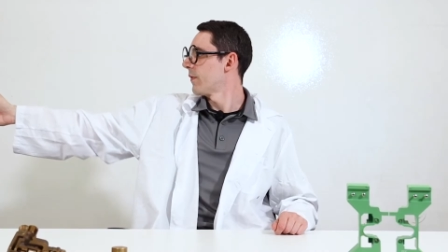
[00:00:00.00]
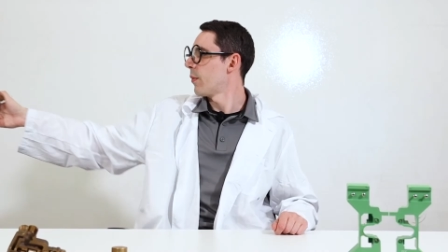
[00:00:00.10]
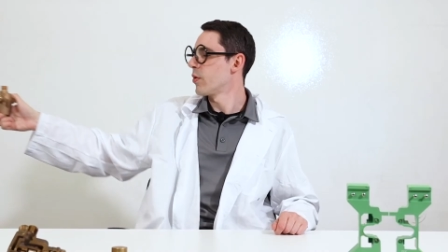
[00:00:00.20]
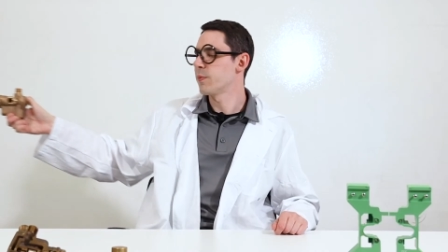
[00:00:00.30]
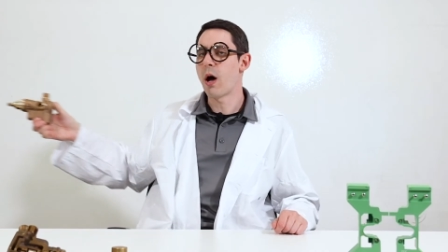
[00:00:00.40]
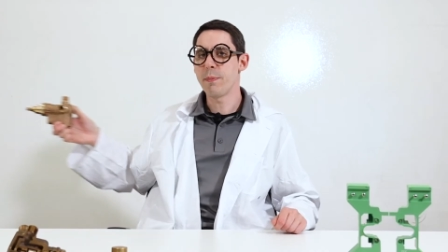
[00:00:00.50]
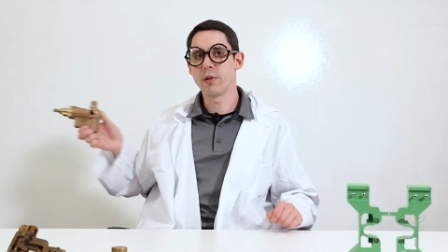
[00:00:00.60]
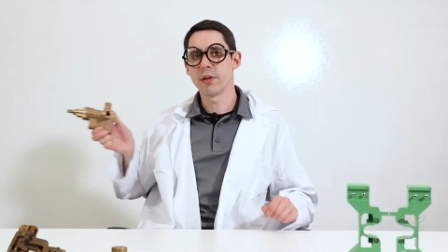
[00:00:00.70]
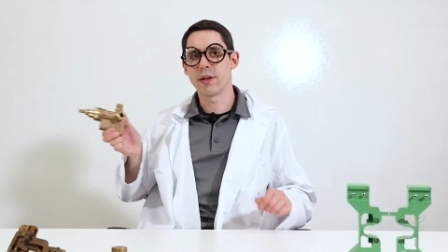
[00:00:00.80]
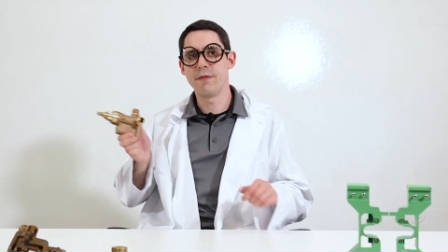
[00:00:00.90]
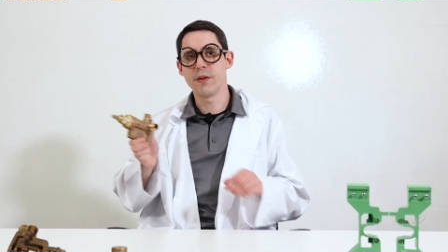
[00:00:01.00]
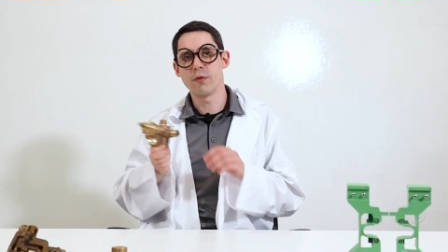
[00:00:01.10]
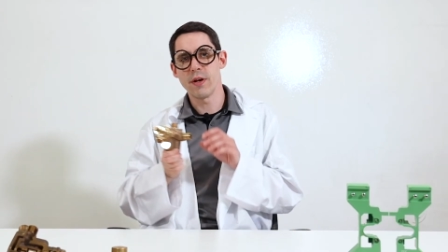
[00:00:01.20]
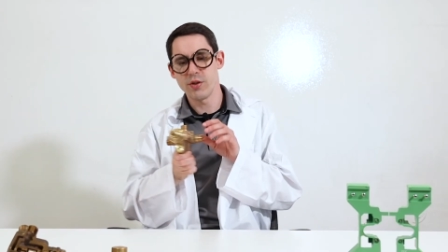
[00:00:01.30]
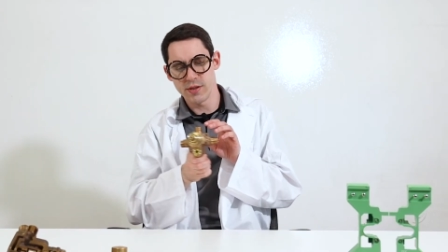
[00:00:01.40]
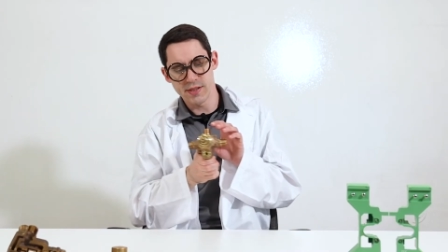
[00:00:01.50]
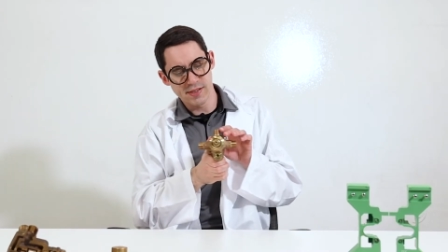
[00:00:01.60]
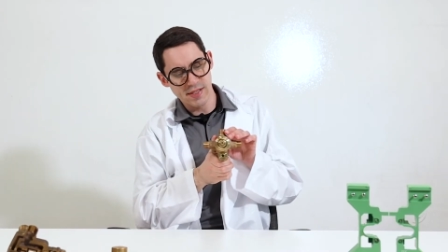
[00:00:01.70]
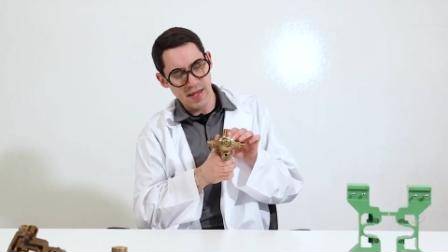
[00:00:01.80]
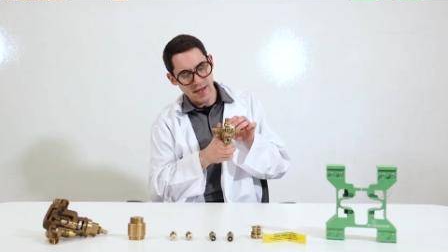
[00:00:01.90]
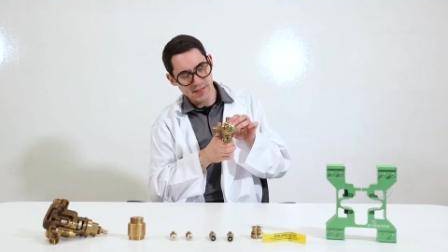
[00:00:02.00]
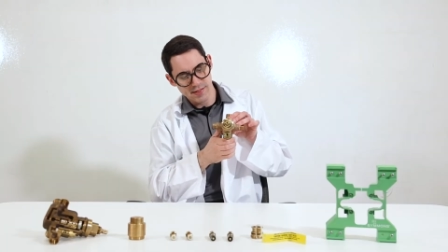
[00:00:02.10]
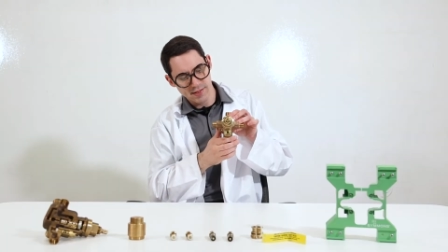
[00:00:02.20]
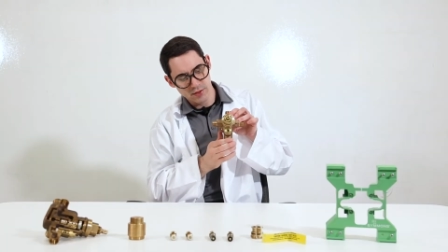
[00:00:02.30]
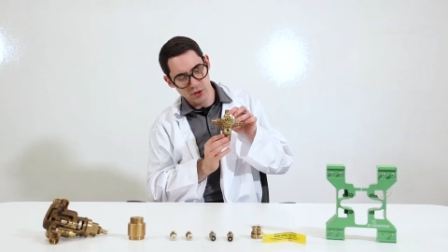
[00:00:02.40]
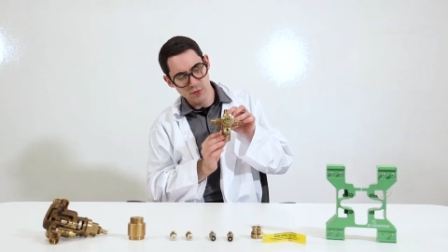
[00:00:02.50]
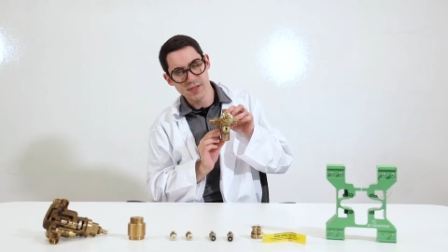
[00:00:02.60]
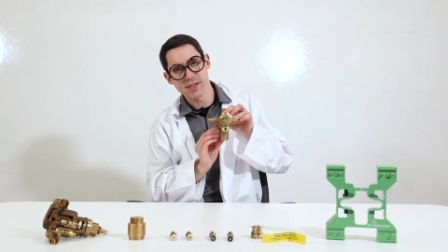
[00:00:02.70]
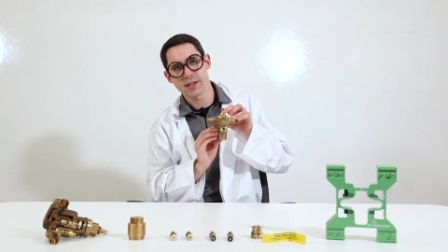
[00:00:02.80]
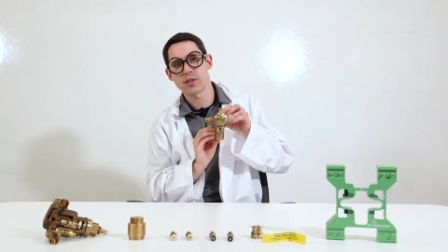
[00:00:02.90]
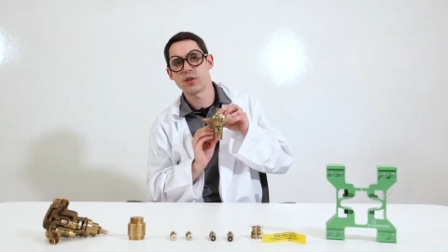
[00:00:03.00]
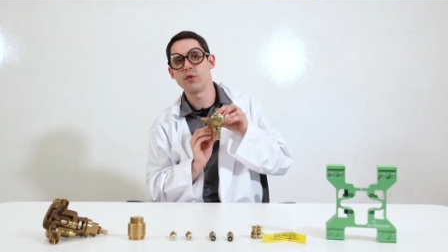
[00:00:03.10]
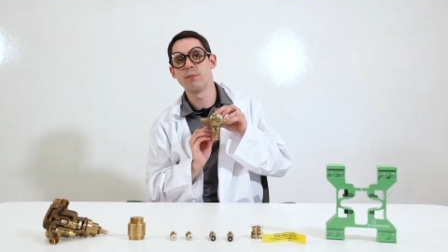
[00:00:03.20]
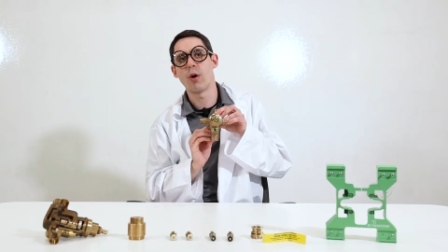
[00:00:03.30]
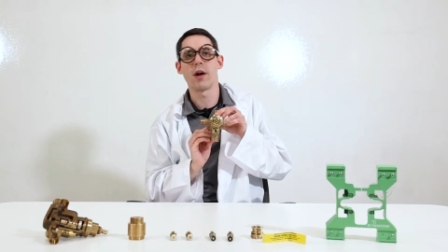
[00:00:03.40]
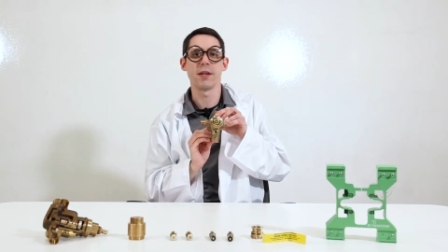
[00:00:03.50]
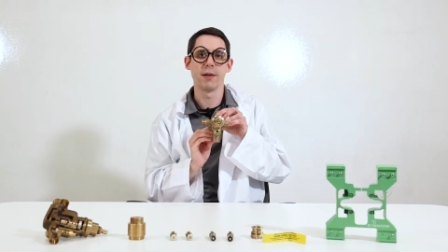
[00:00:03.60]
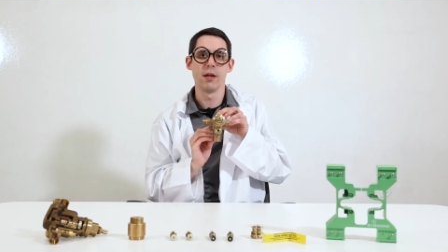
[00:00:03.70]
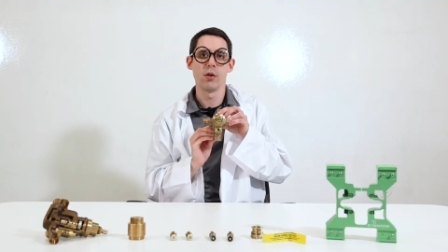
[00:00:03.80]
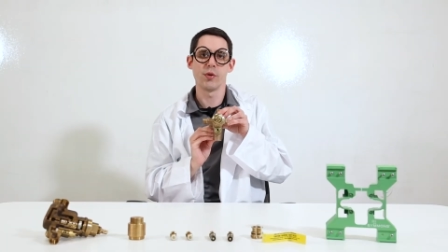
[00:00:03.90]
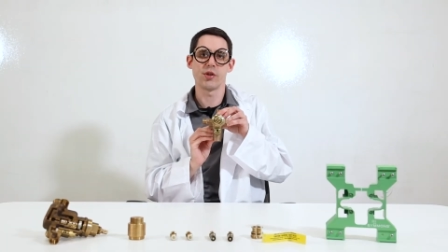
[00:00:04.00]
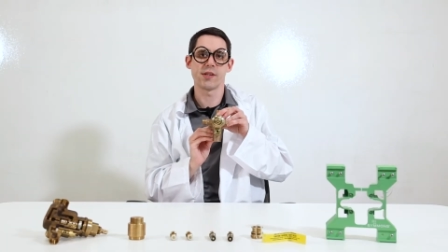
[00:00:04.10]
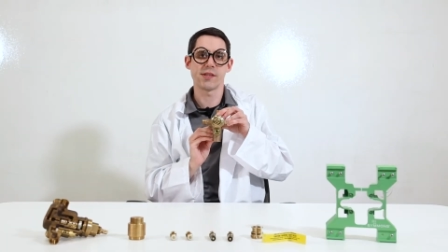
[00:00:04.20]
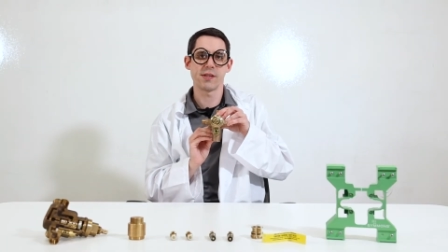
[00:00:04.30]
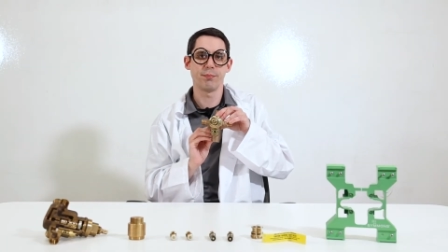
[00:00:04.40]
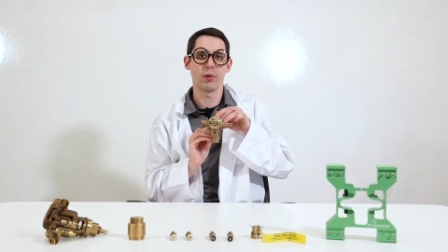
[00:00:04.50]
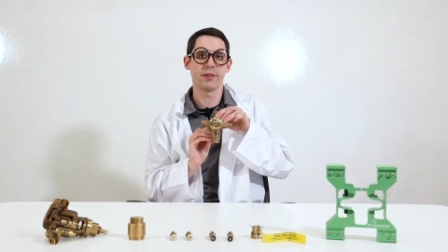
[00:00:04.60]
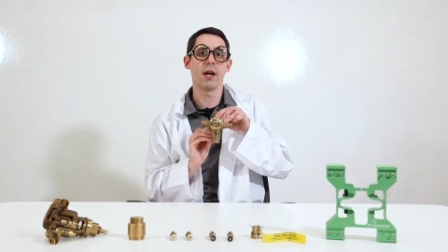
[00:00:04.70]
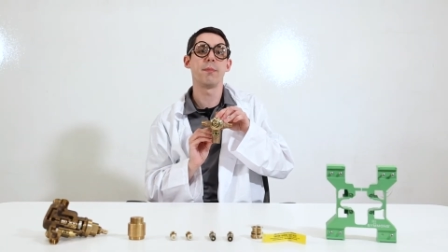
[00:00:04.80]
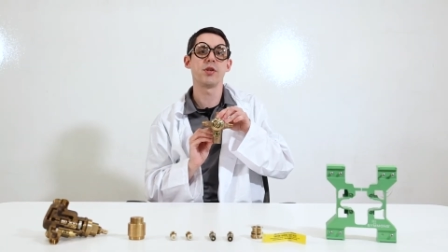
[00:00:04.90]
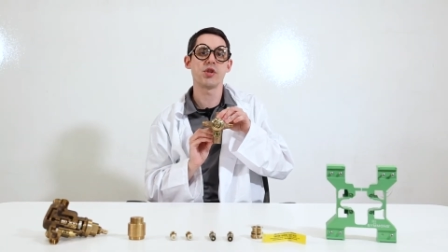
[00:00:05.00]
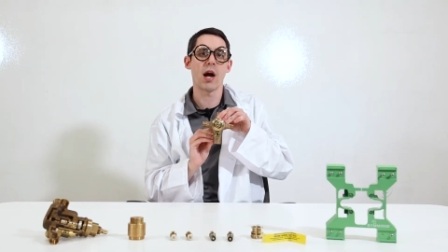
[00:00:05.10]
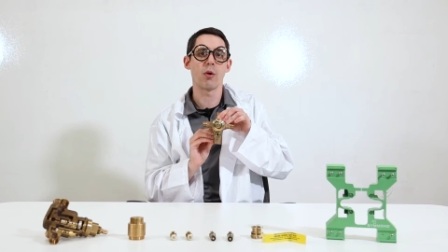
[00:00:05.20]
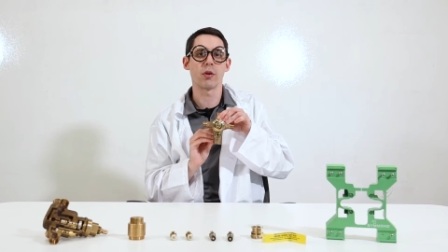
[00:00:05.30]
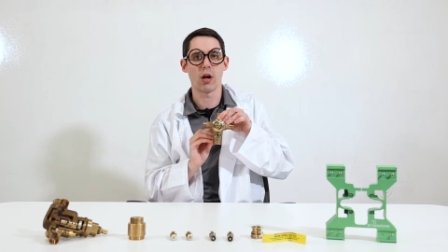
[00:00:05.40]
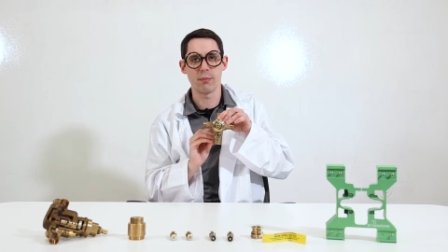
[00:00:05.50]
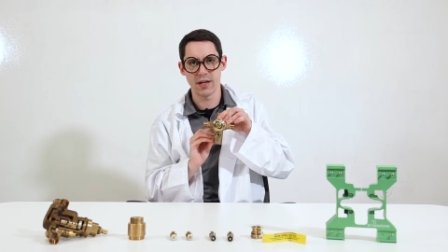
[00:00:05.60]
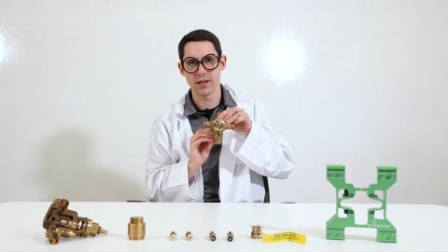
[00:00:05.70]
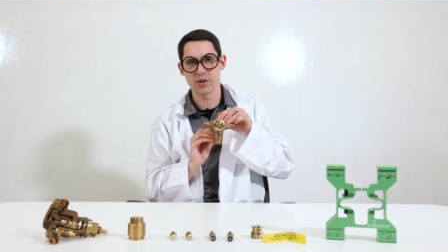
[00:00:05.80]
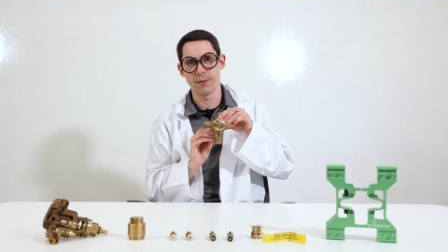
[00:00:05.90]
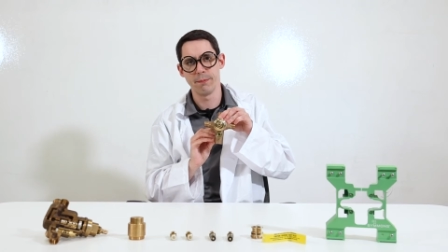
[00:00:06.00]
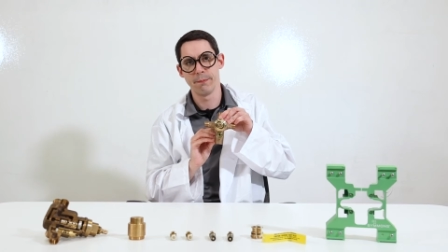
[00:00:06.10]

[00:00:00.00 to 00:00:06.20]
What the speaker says: our most popular configurations is the S262 body, which is a simple tub and shower combination.